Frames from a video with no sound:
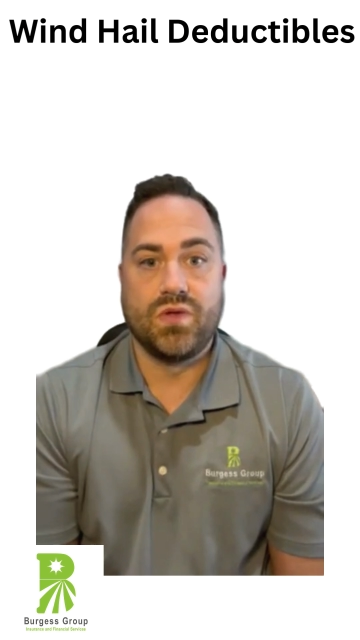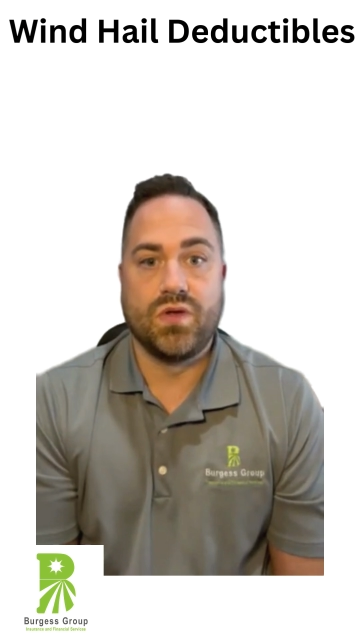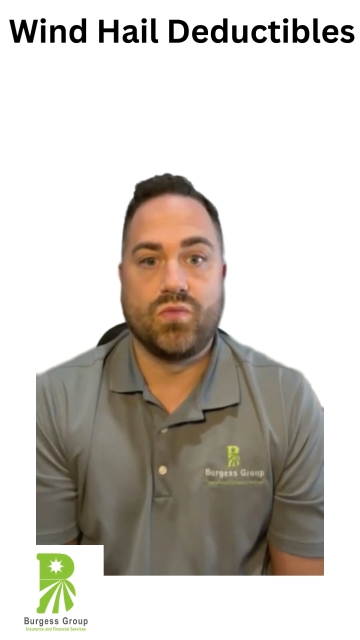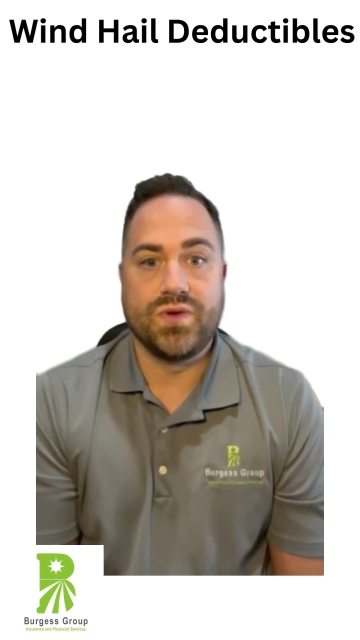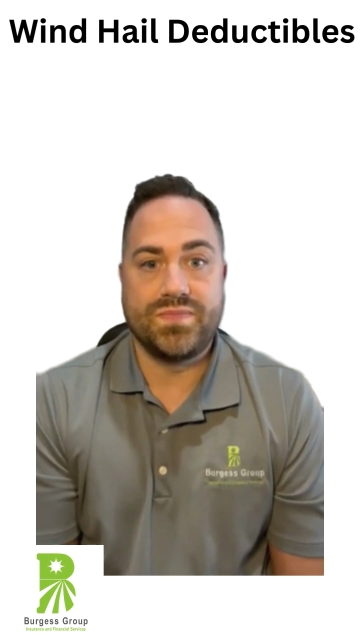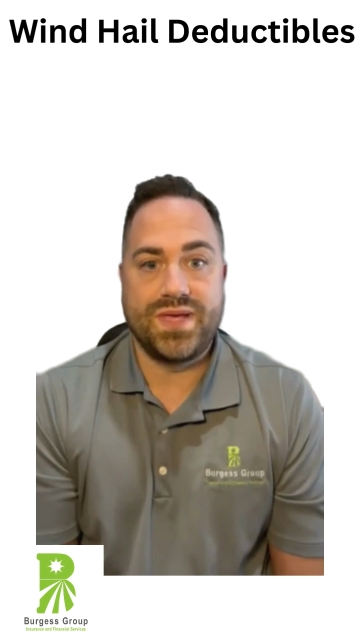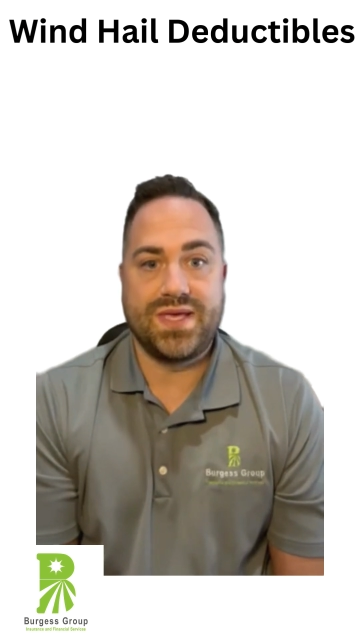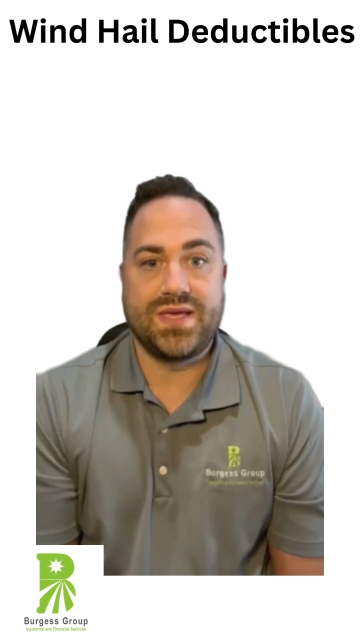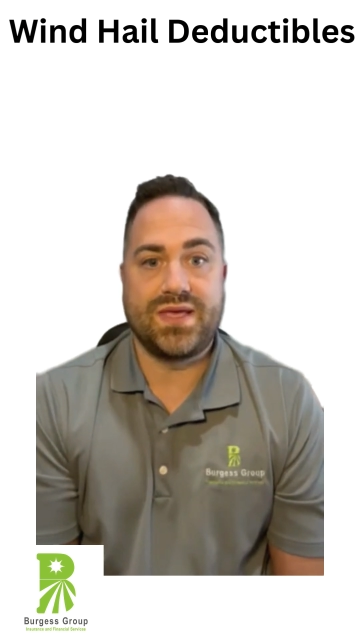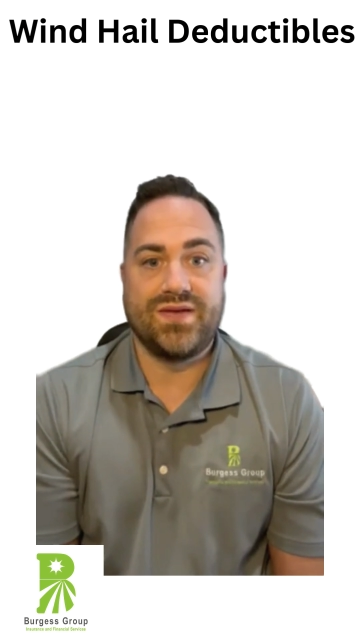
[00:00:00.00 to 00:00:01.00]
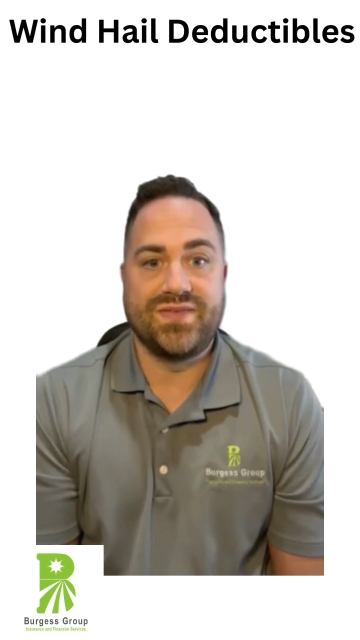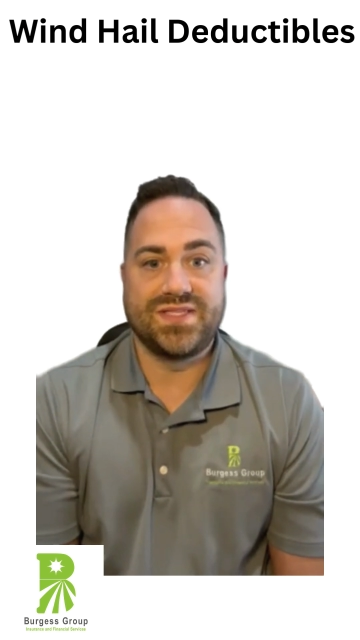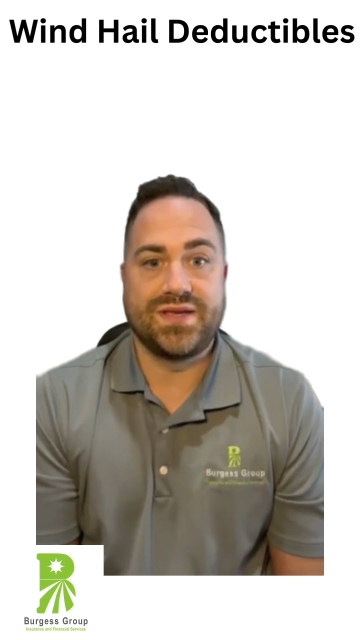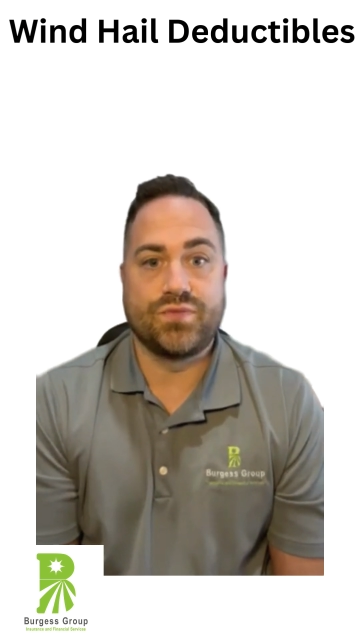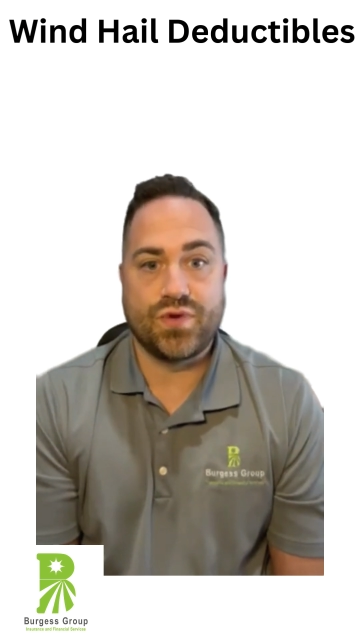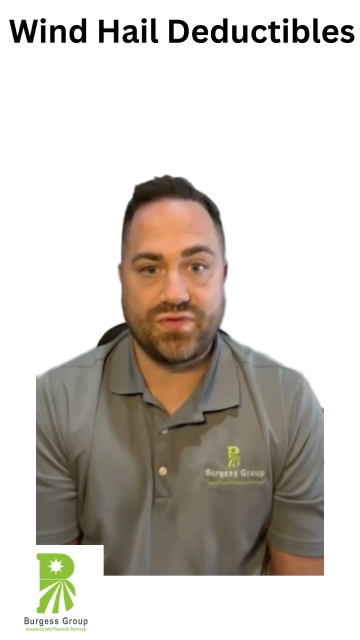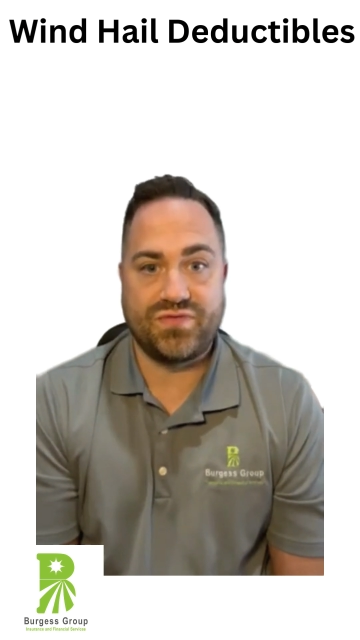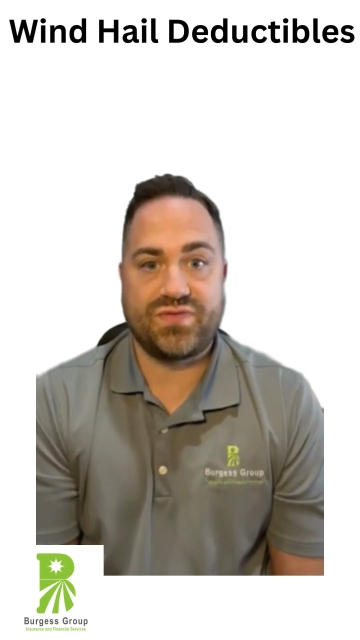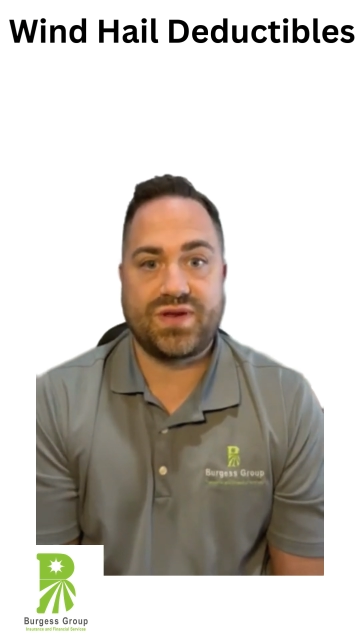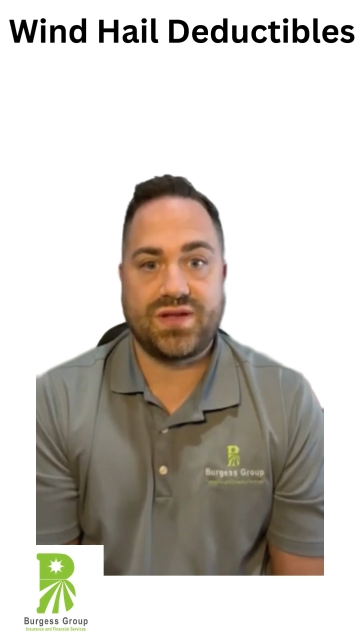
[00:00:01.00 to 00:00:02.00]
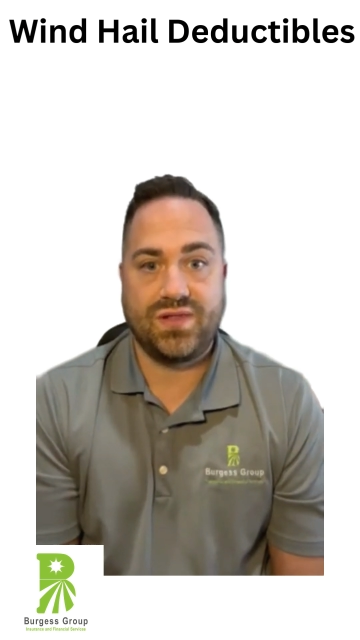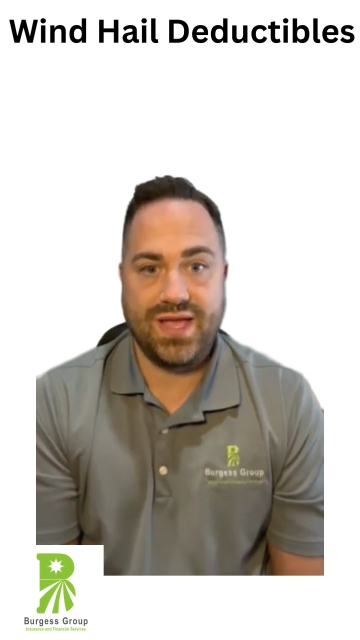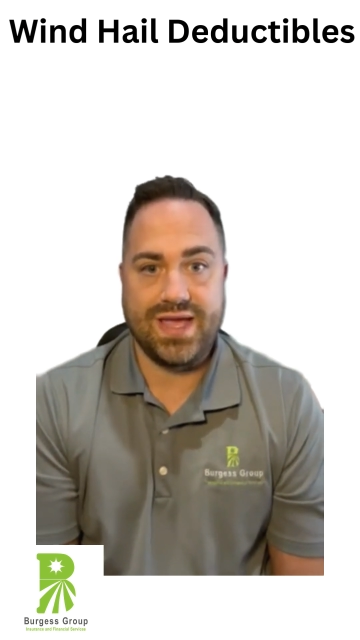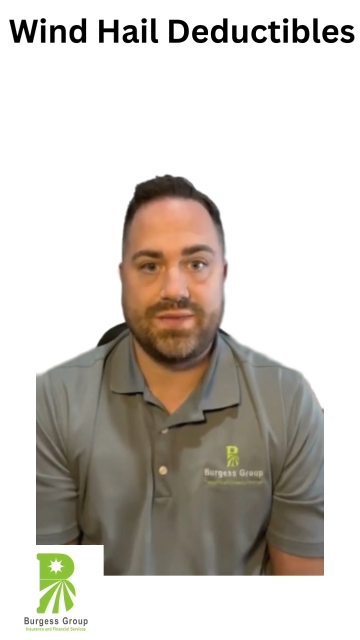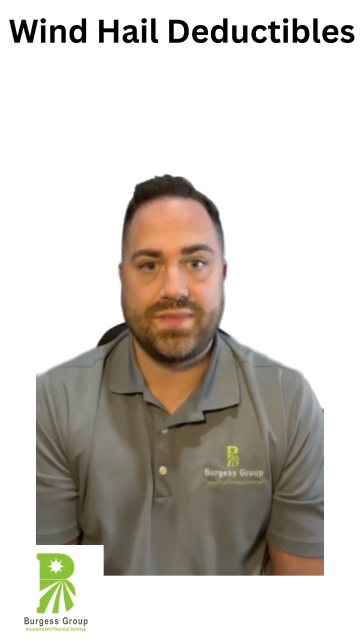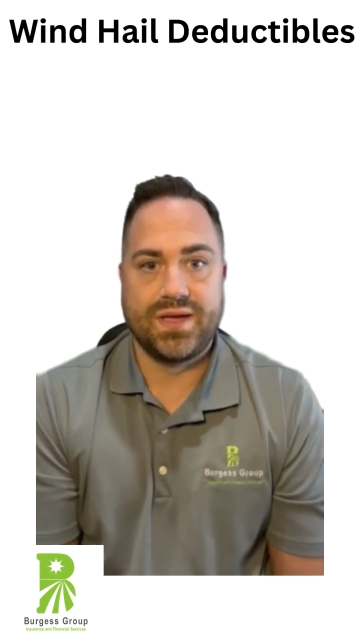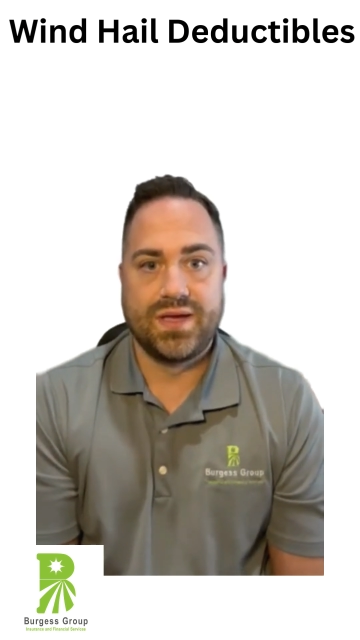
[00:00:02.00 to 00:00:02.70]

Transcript: would be if it's a roof claim.